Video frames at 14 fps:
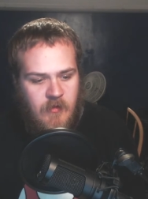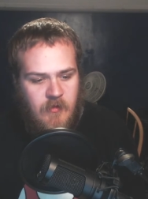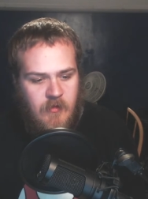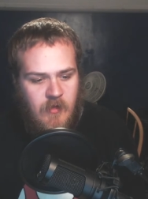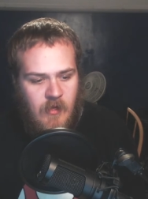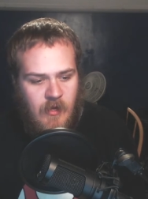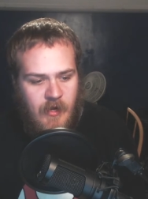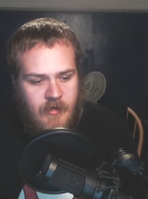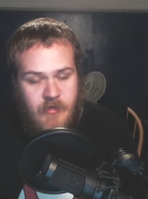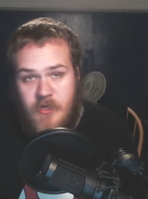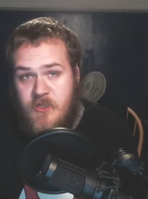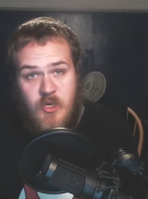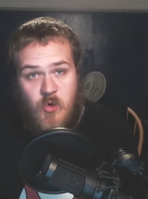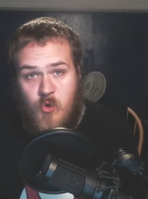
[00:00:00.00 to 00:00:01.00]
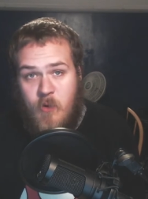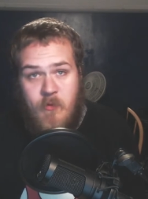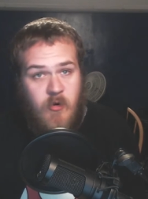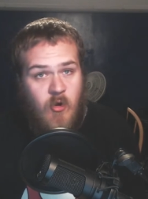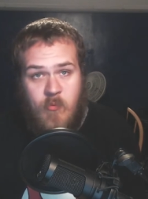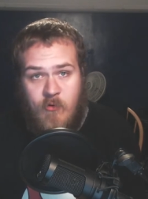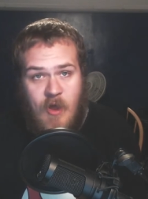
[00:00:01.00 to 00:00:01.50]
Uh, I can get the equipment
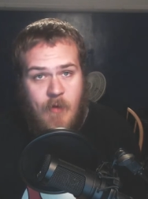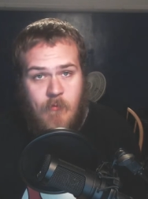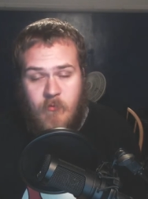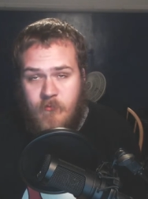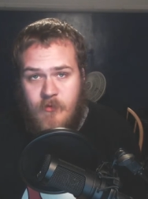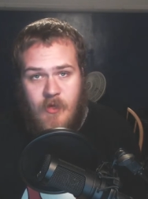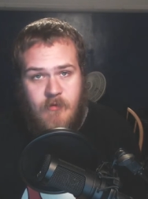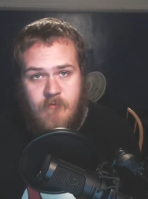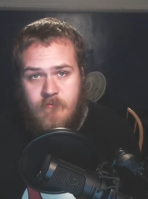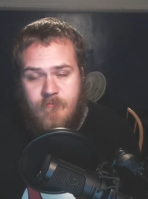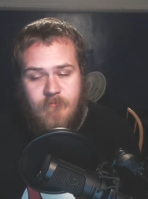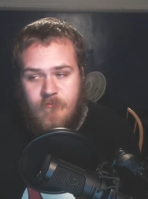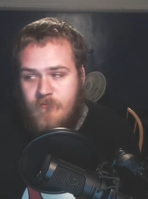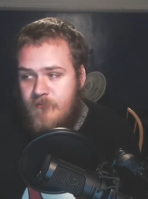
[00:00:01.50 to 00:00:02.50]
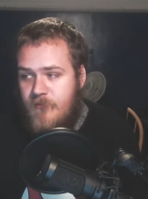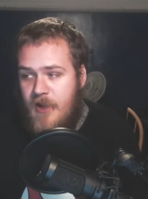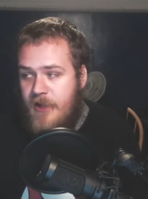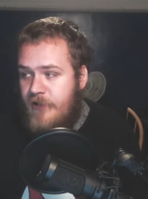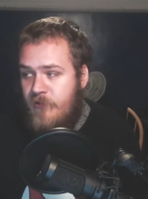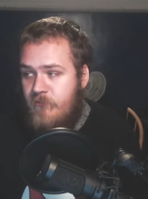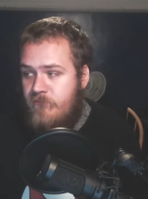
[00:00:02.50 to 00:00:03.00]
no problem. That I
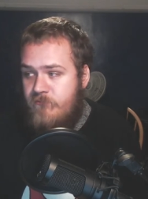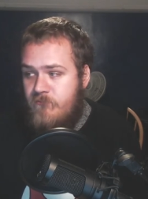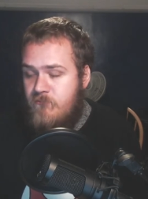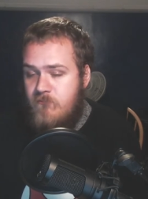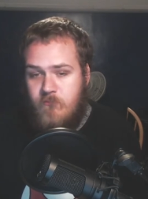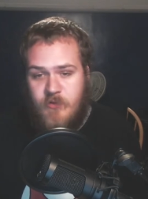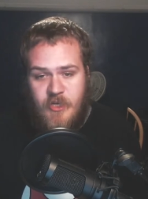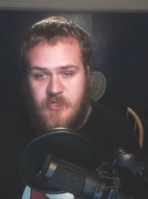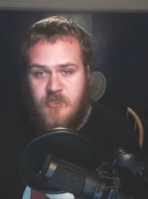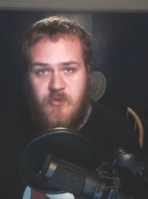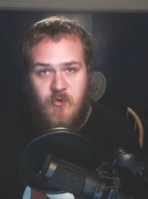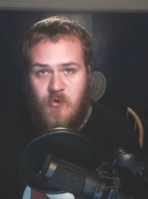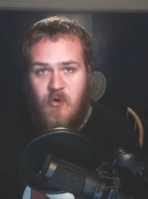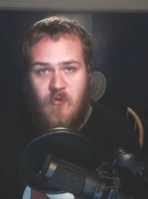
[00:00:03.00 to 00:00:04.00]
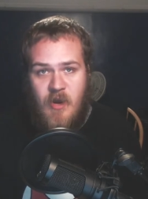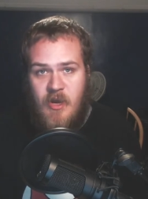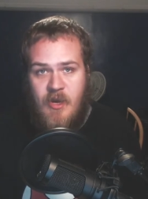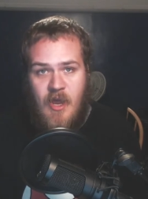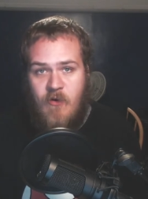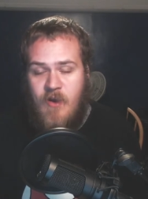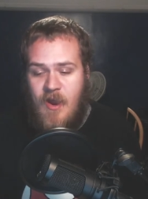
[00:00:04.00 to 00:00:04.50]
could place an order right
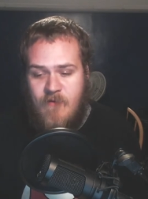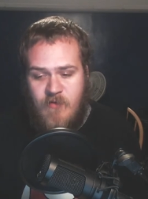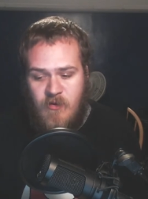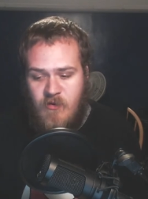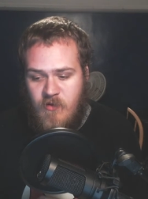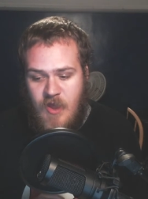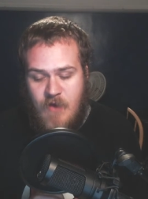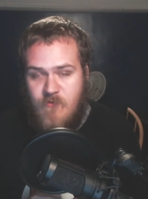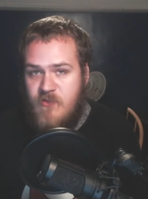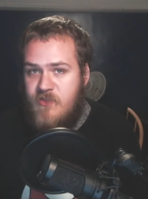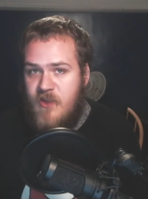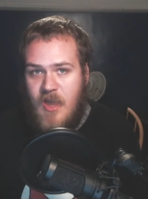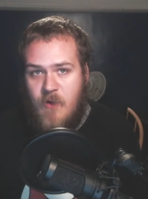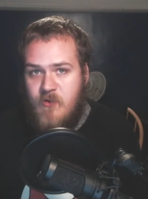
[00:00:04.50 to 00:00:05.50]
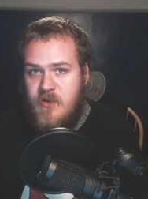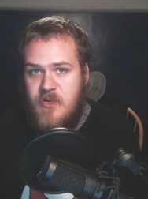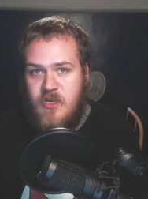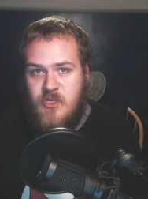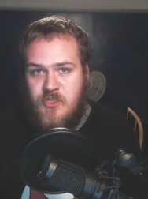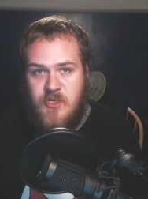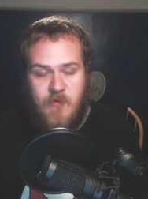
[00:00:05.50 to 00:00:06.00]
now and have it everything I would
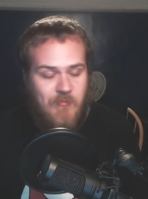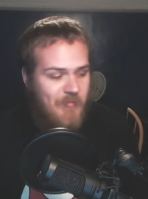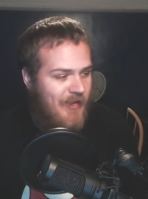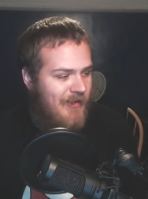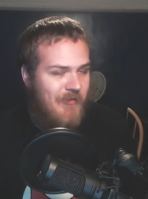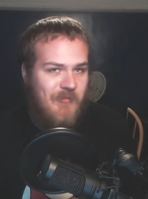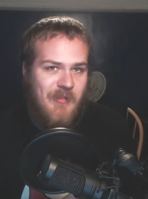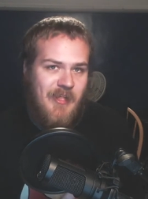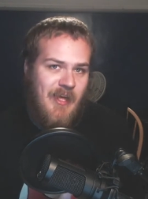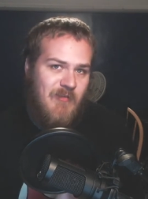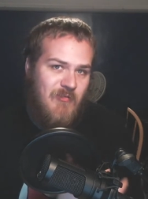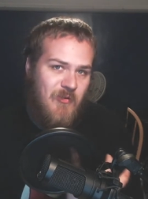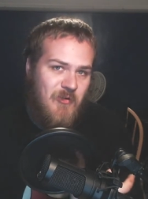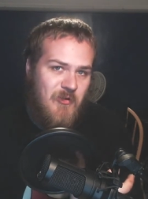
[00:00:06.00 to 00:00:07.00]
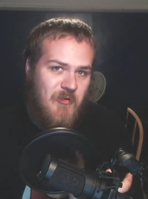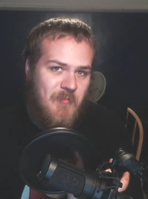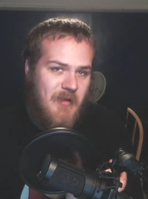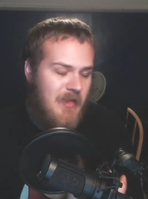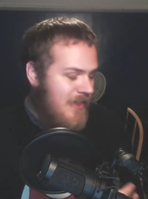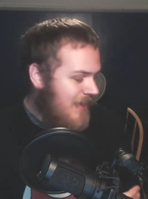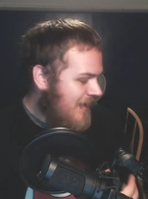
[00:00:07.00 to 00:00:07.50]
need shipped, but I don't really have room.
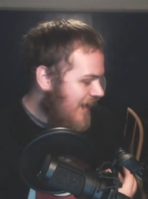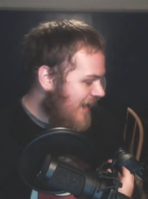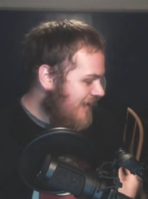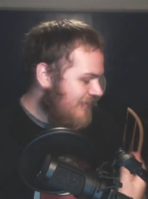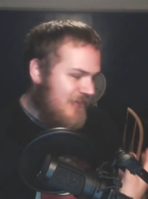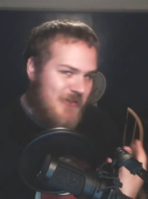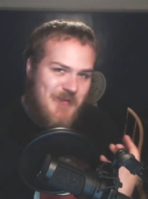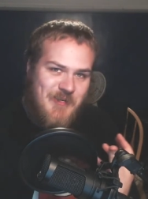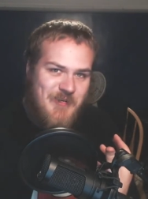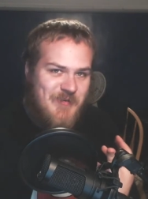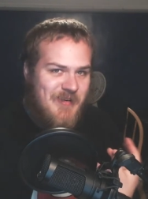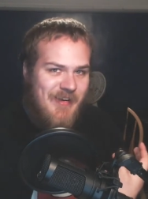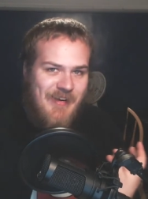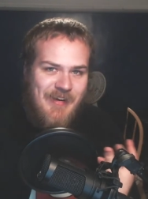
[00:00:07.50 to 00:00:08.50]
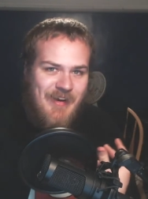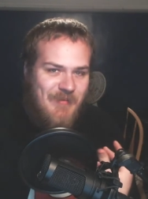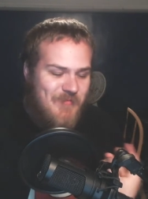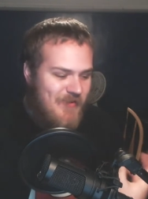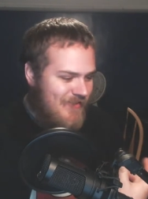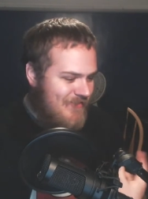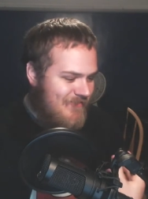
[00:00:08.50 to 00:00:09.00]
I couldn't do it here. I'm
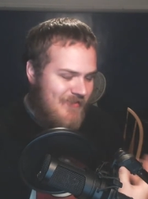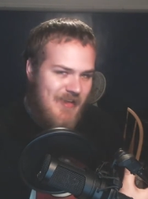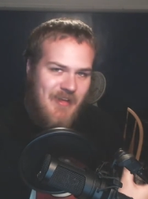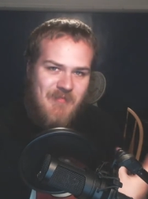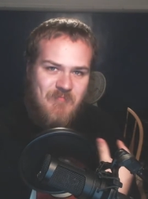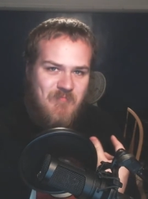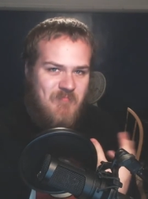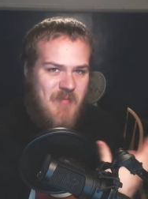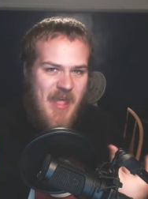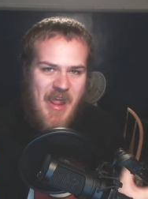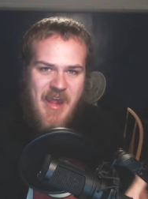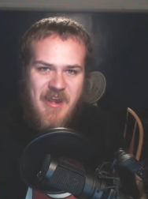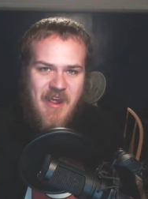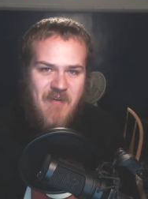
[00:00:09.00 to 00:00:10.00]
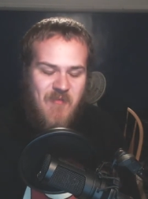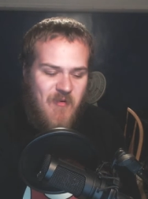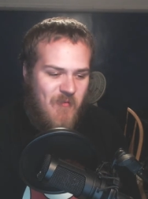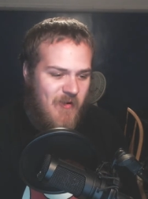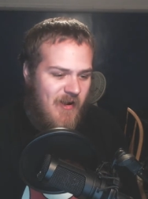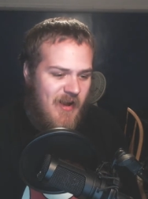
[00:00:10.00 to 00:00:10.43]
gonna get paint everywhere.